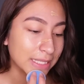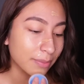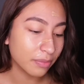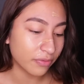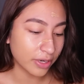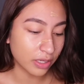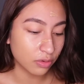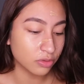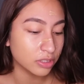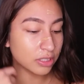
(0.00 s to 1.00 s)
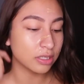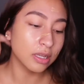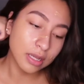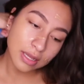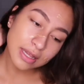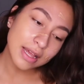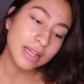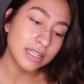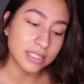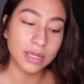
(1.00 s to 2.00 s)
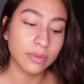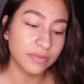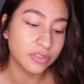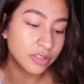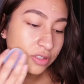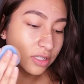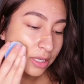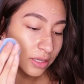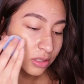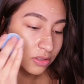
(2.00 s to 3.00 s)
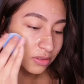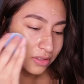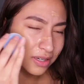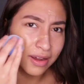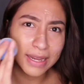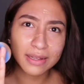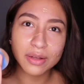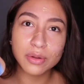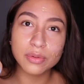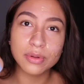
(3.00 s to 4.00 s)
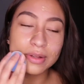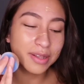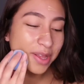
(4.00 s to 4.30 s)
Some Frank Ocean, some of Jhené Aiko,